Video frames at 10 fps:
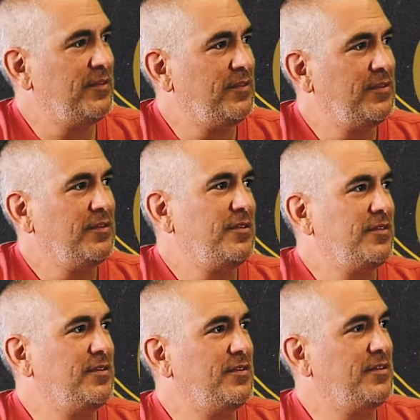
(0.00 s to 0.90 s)

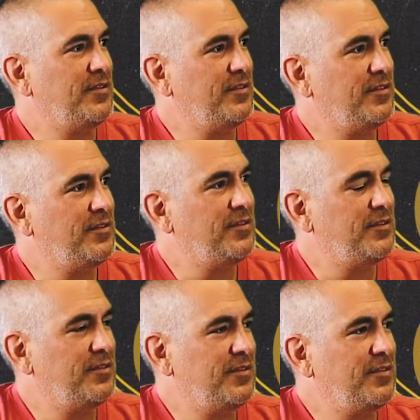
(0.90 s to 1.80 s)

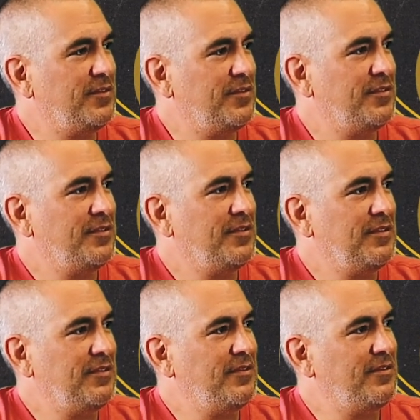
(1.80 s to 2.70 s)

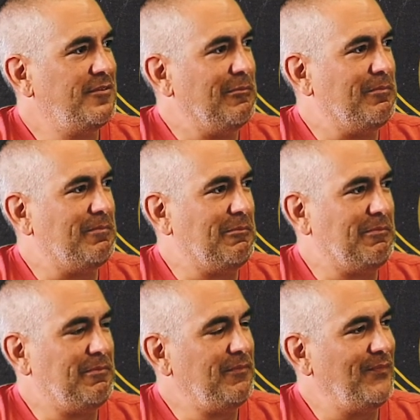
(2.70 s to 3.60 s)

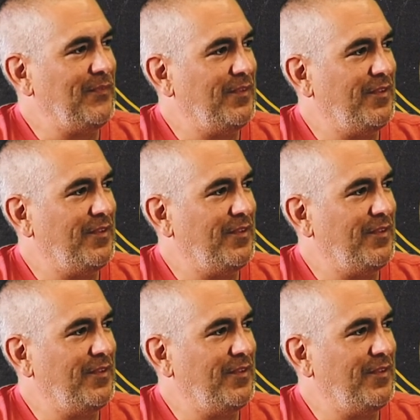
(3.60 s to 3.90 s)
(not speaking)